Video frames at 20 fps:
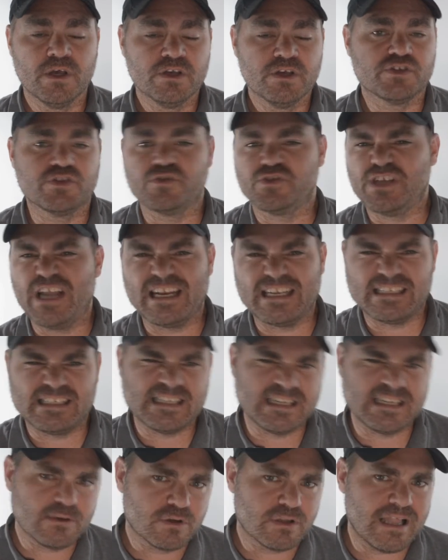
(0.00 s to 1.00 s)
So there's not a
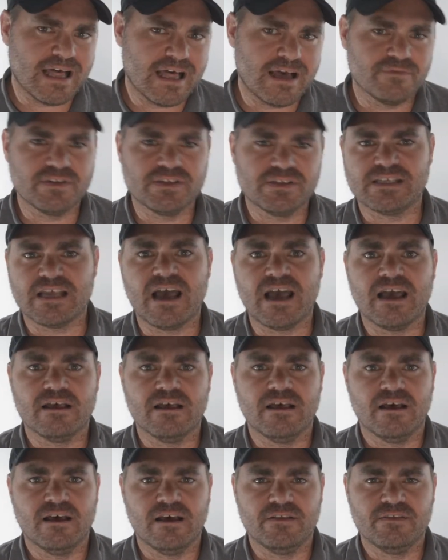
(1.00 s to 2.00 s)
single cloud in the
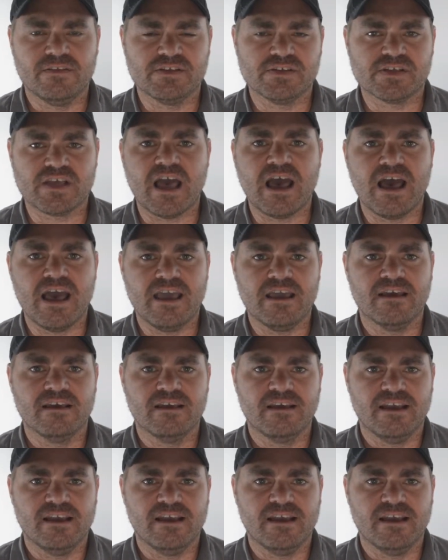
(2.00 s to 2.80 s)
sky,